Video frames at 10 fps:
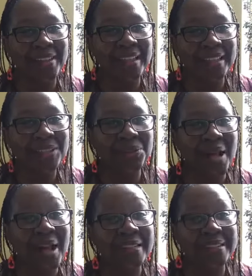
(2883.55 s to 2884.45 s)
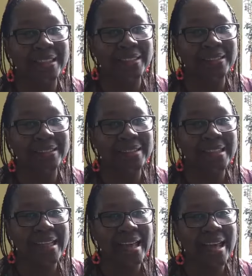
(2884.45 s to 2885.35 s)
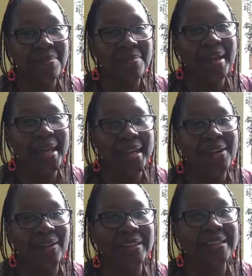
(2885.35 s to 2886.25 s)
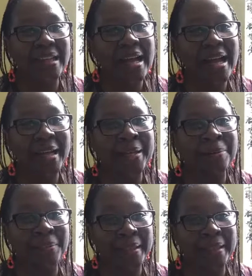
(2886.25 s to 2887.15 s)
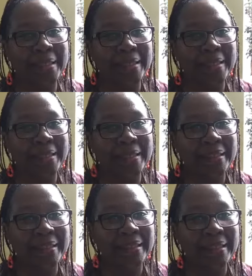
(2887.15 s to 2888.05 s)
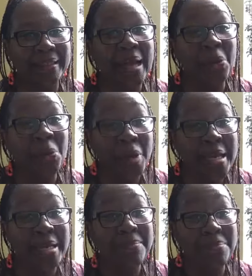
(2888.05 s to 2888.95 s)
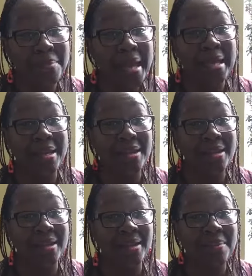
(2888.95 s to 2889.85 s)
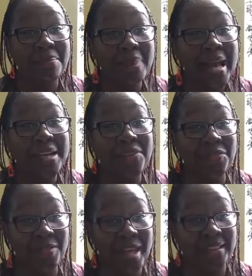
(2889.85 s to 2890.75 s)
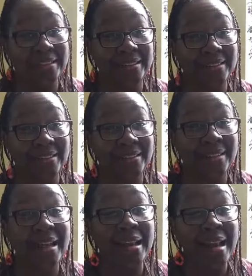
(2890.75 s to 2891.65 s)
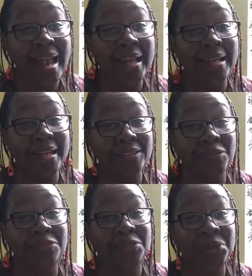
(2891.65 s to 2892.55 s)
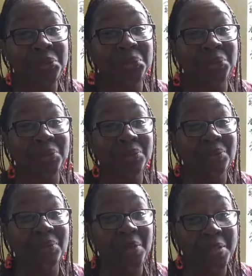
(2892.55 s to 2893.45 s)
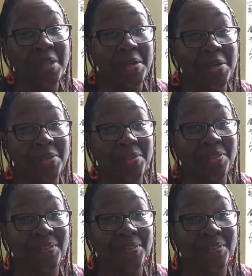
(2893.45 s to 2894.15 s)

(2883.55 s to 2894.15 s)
into ourselves and making us a higher being that we may manifest the likeness of you on the earth.